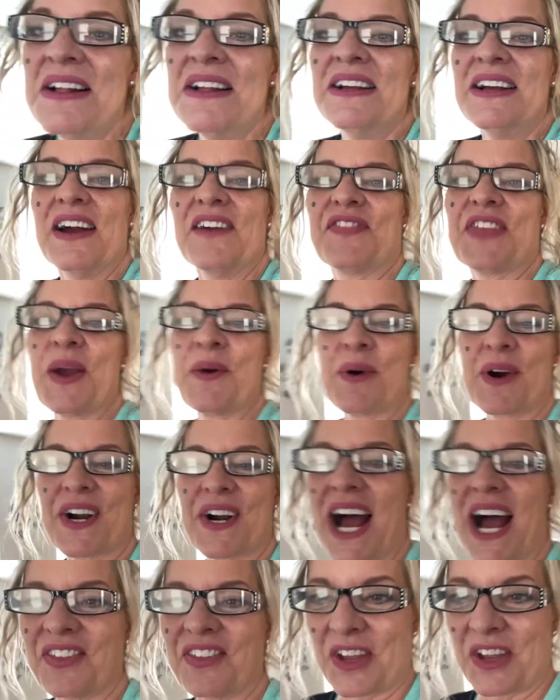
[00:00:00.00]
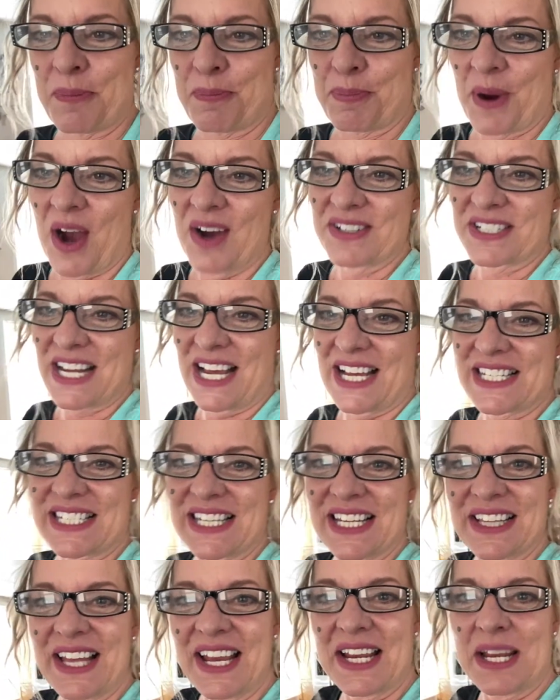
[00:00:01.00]
If they weren't out there
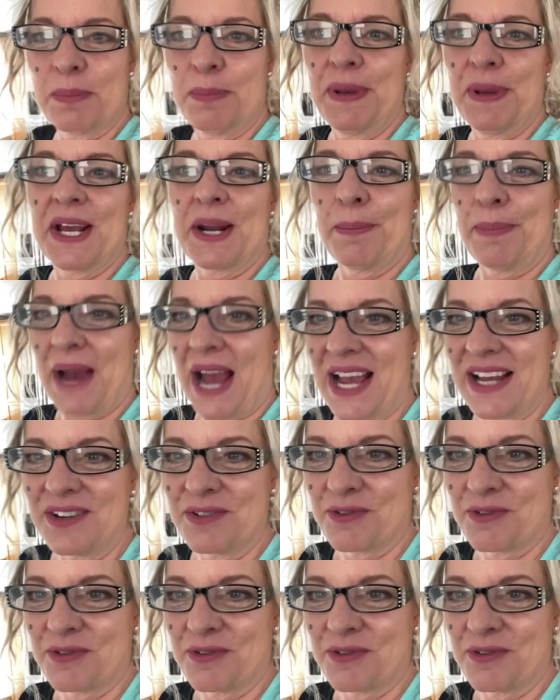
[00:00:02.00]
protesting, they could be at a Biden